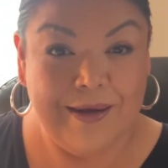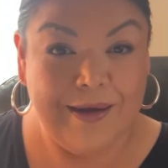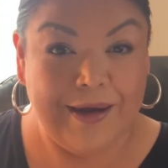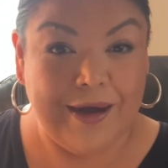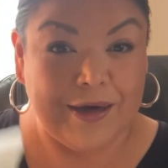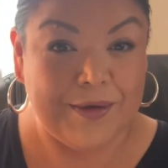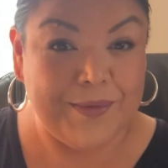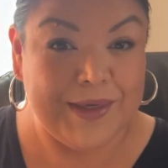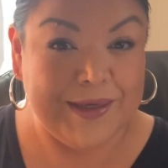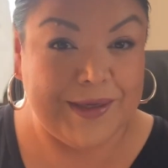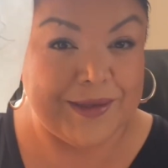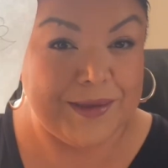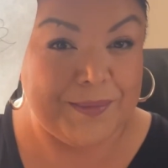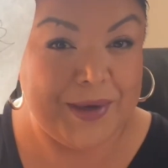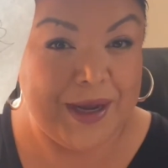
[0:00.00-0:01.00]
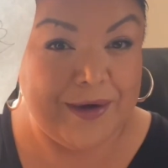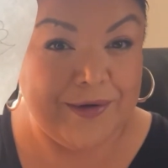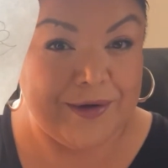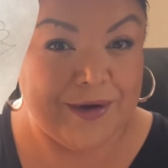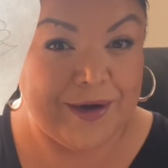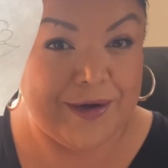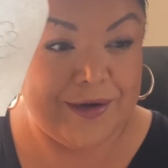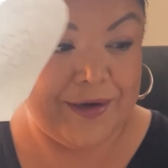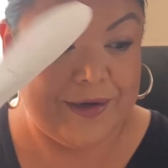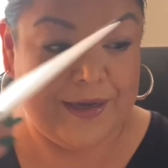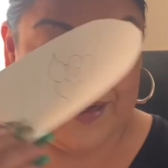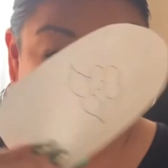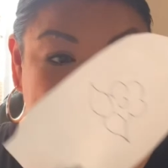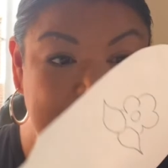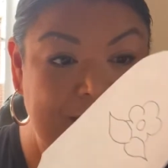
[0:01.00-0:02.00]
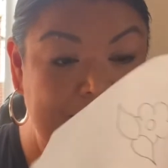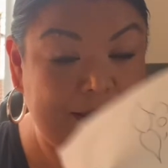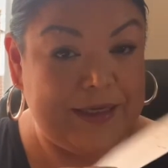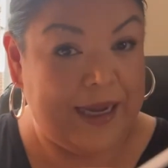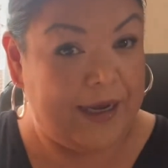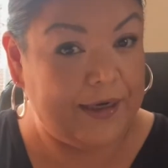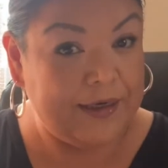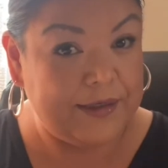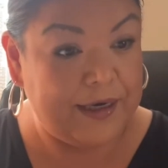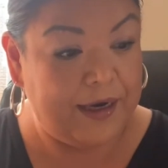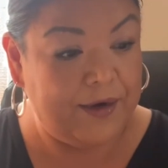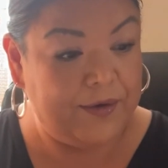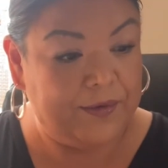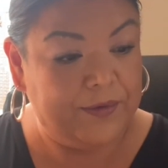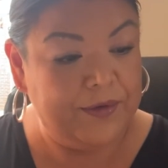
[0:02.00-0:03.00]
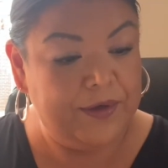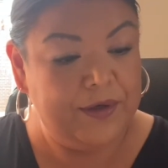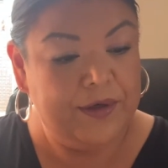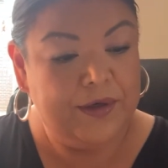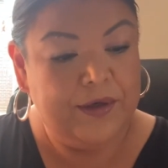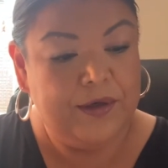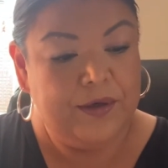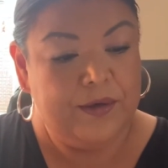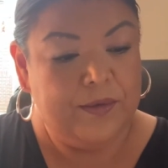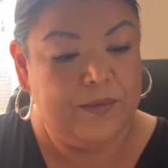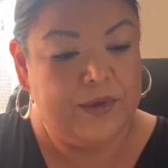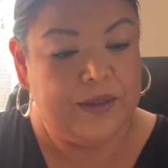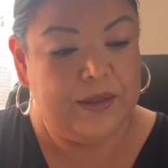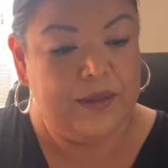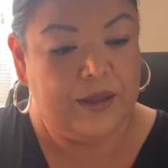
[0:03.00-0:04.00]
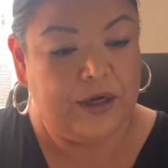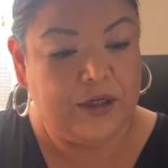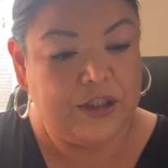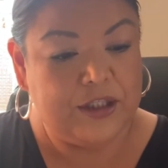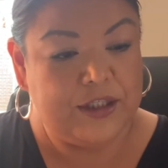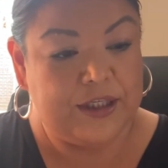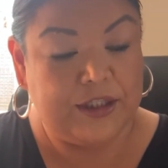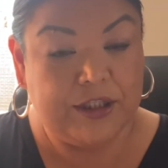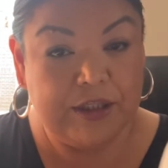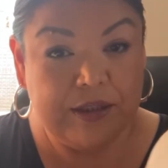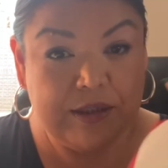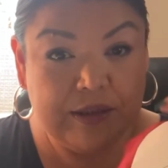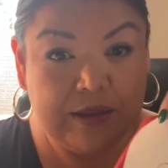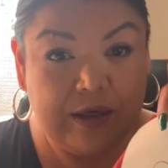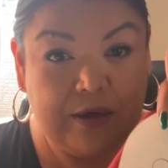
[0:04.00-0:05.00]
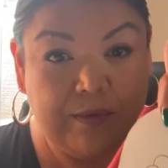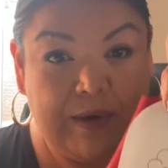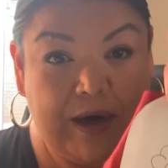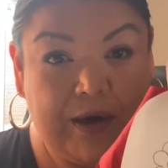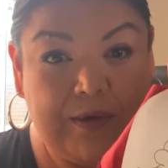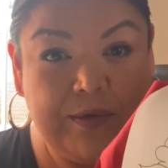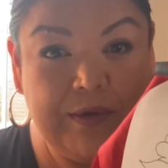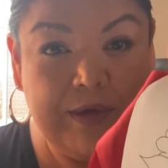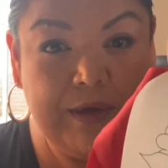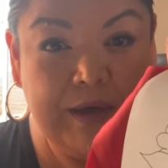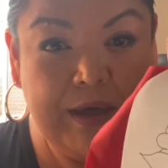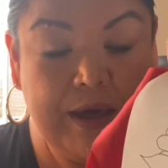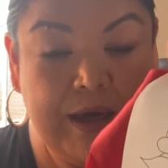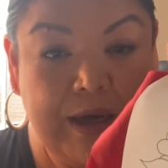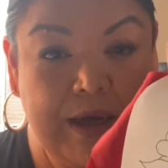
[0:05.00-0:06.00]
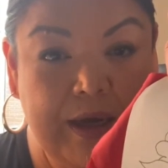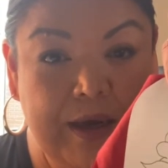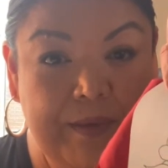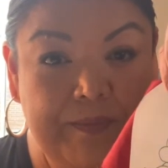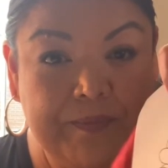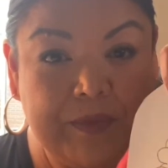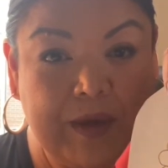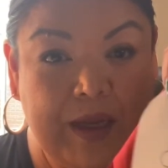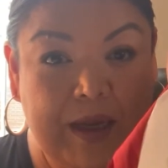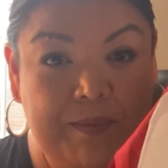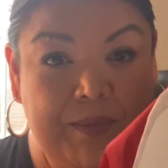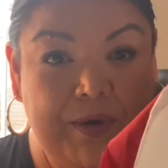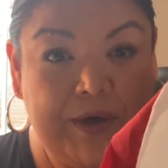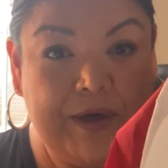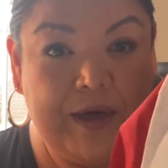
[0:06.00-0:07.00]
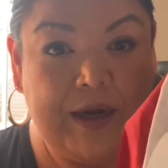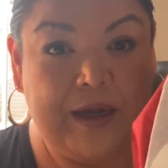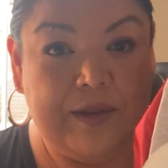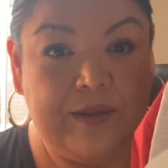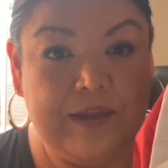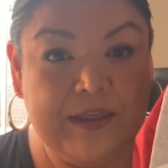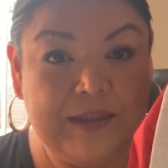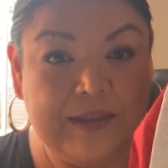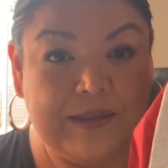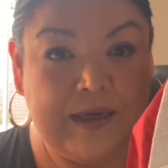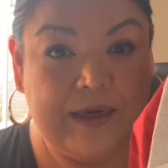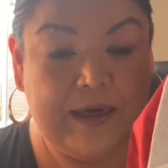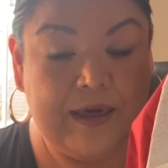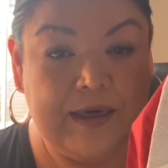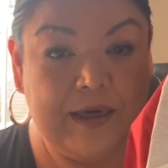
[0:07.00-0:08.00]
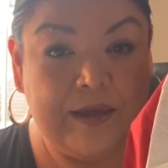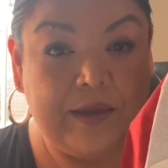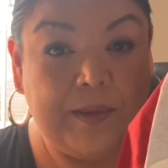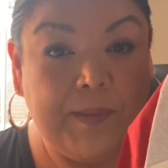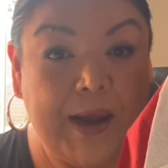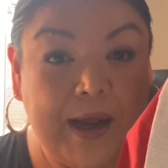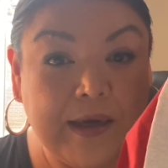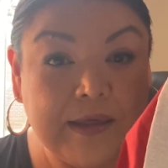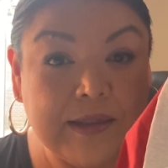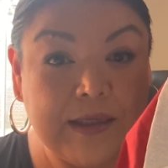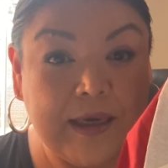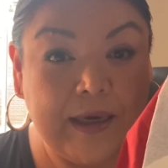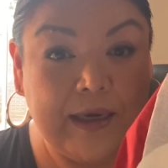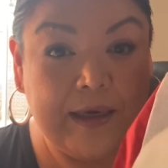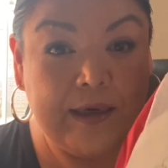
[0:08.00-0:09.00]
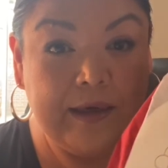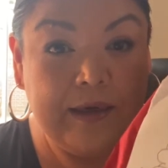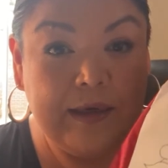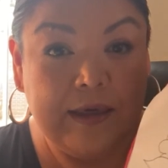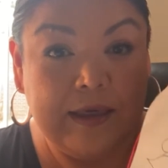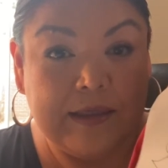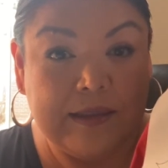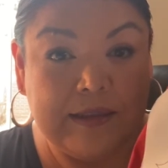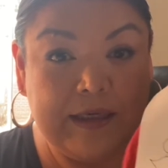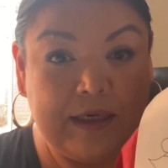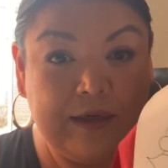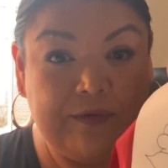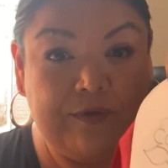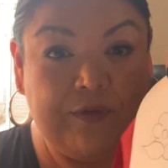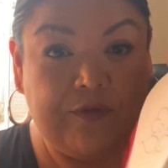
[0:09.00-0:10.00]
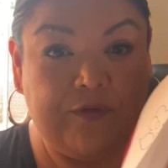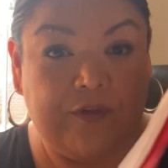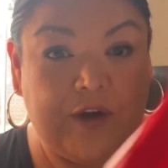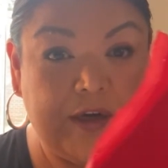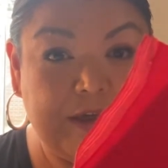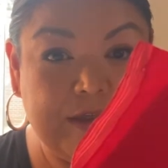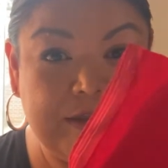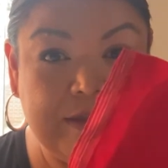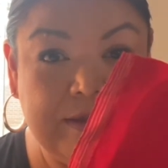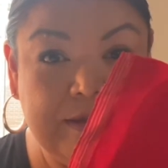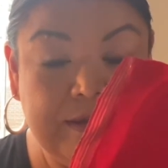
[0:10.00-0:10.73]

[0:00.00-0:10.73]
how do we get the pattern on? Again, you can tack it down with large stitches around. I put it on this side, on the back side, instead of the front.